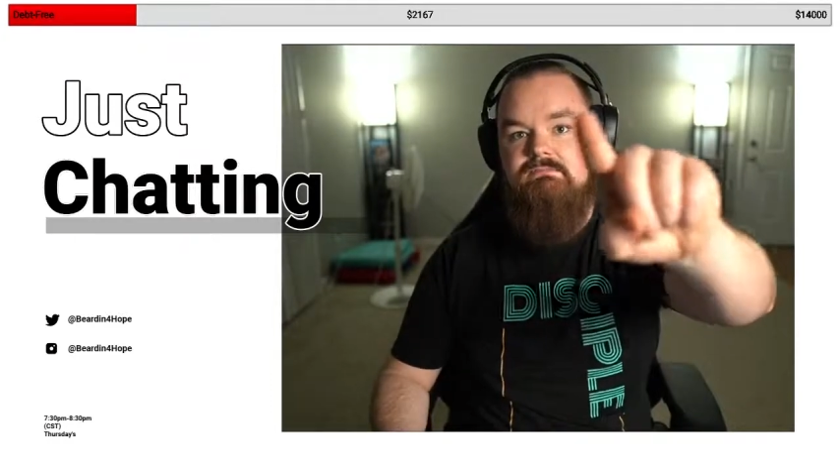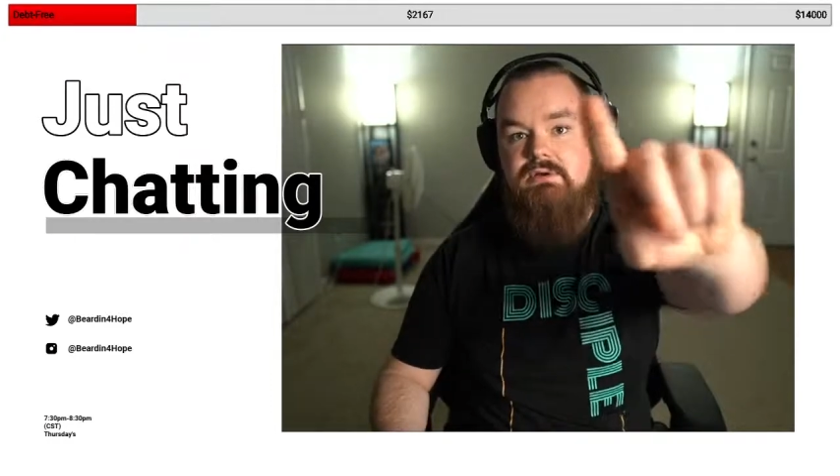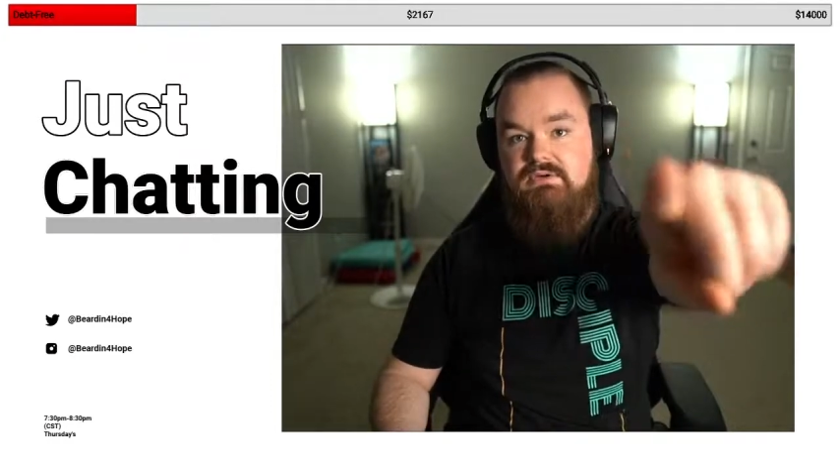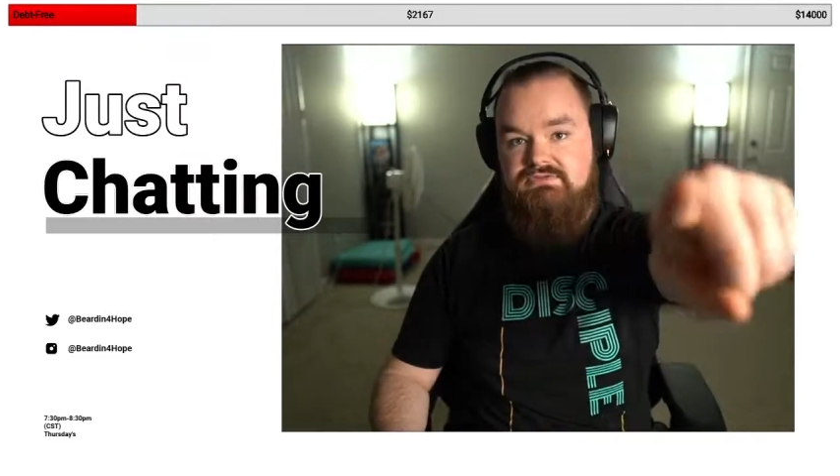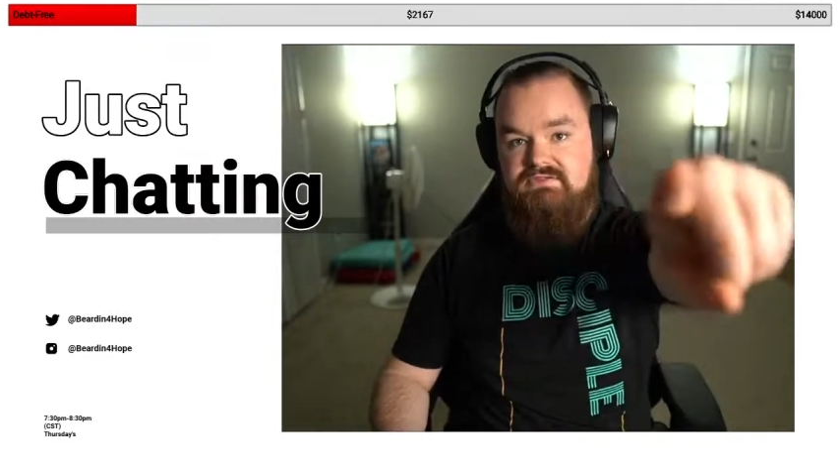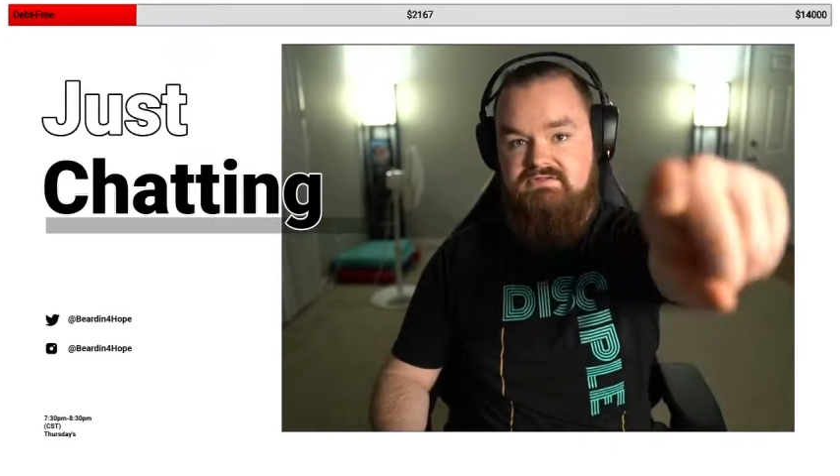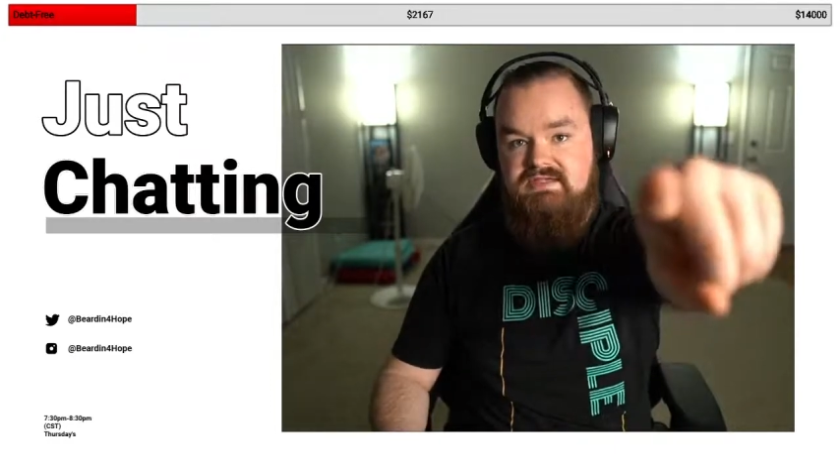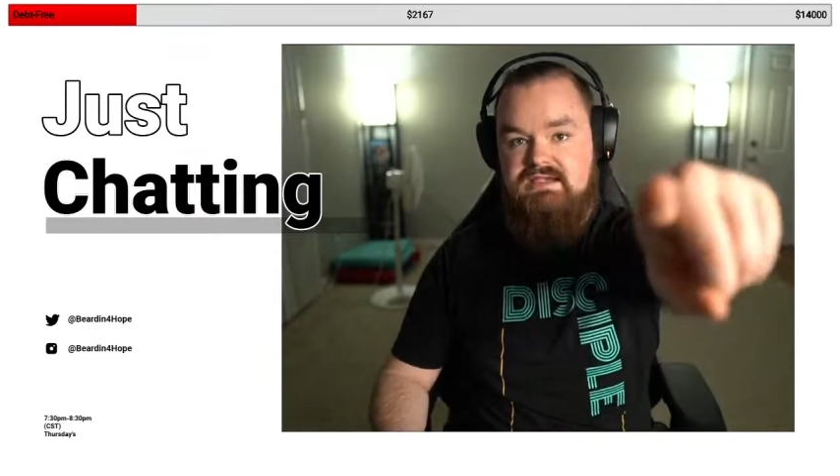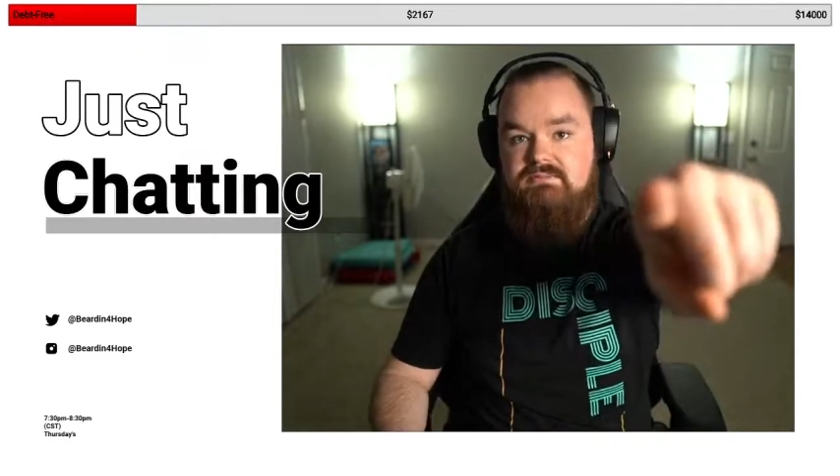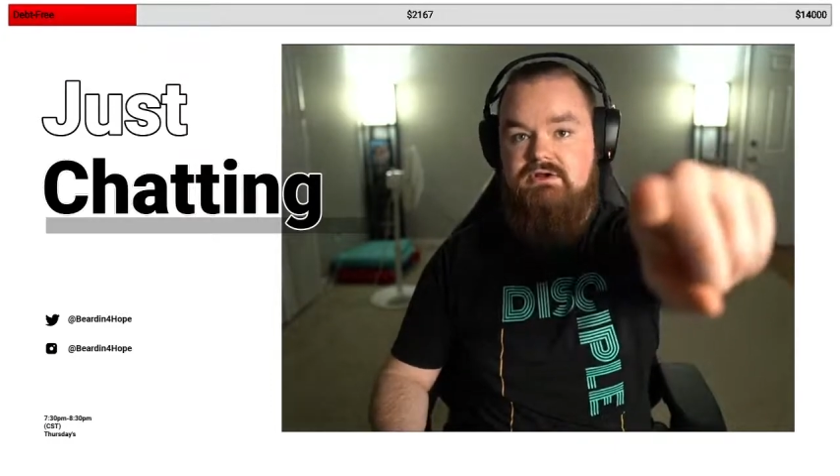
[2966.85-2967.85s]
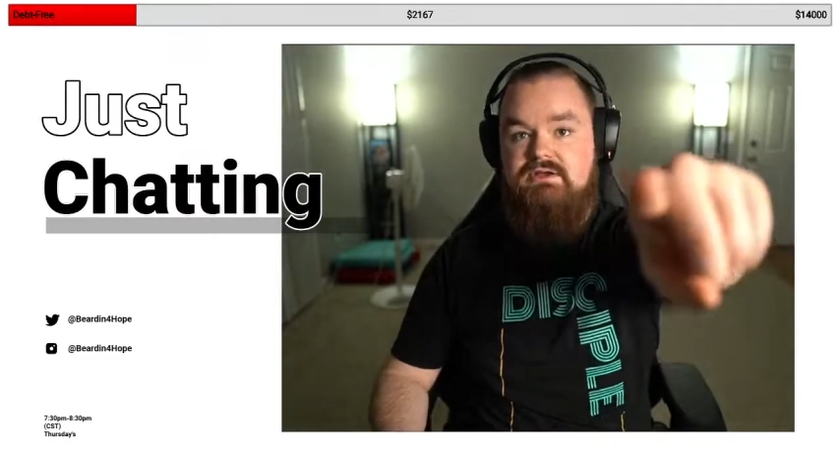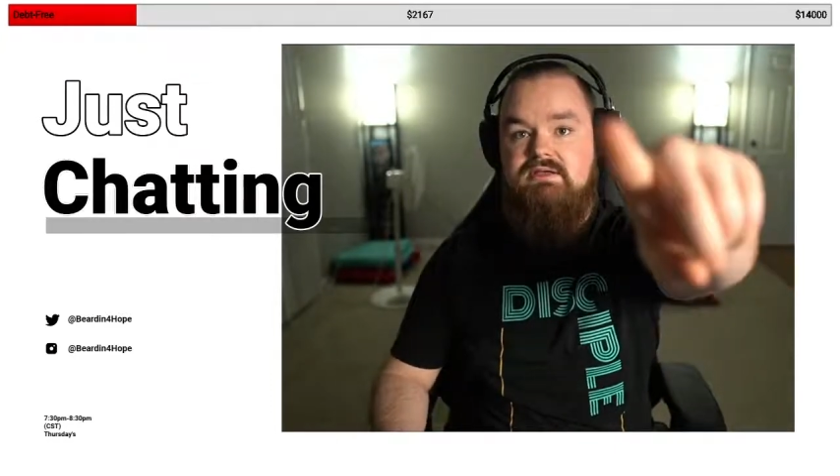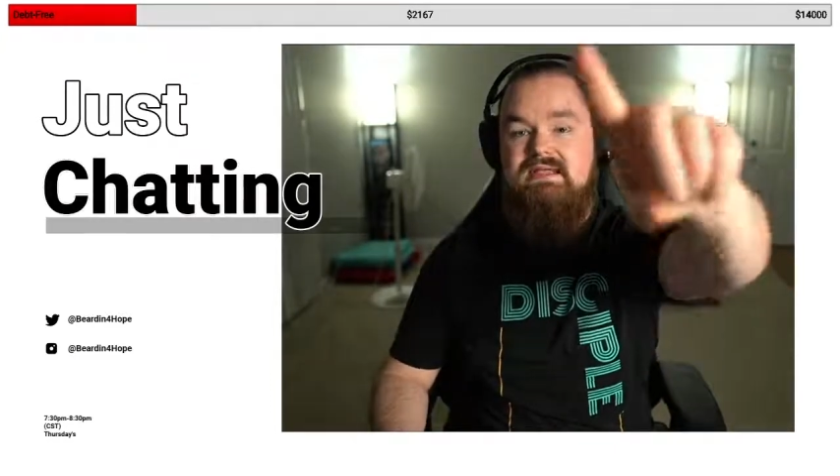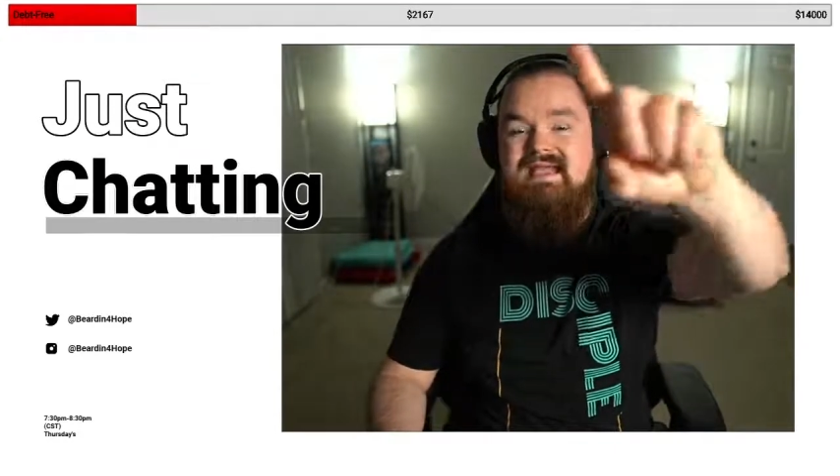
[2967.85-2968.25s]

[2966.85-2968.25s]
both this camera